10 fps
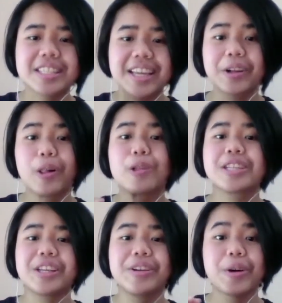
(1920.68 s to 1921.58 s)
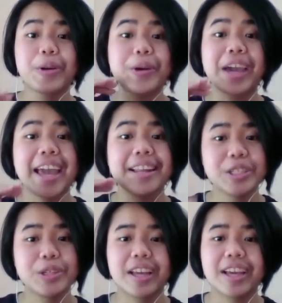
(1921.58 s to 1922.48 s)
set goals that you know you can
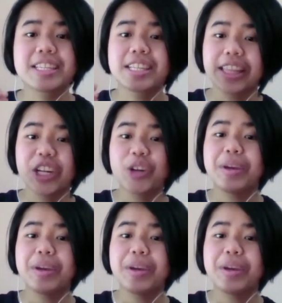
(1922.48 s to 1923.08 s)
do like it's a little